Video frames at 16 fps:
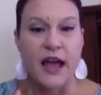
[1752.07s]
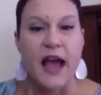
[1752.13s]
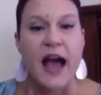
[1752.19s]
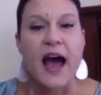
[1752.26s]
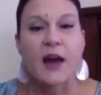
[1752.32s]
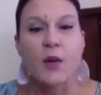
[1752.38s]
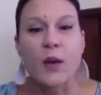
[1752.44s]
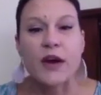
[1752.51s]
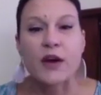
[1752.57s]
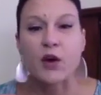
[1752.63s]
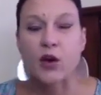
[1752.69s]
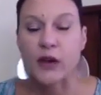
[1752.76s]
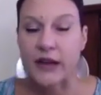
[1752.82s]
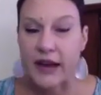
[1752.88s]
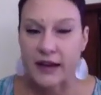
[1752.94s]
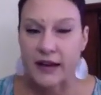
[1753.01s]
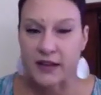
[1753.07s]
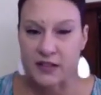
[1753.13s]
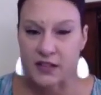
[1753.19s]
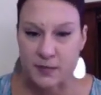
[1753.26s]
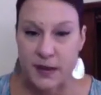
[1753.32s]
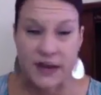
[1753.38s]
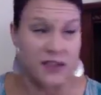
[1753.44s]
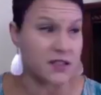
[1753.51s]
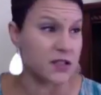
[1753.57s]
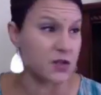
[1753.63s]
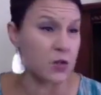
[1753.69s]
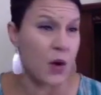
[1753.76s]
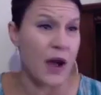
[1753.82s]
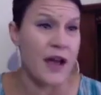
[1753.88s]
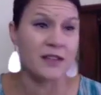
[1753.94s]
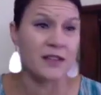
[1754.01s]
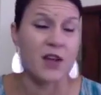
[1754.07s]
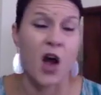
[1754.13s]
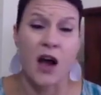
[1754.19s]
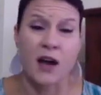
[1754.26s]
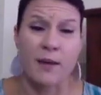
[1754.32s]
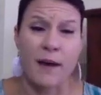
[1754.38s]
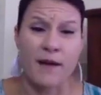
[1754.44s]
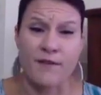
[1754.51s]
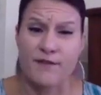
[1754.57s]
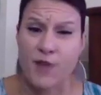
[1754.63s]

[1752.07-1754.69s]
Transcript: How do I create a space? It's why I talk about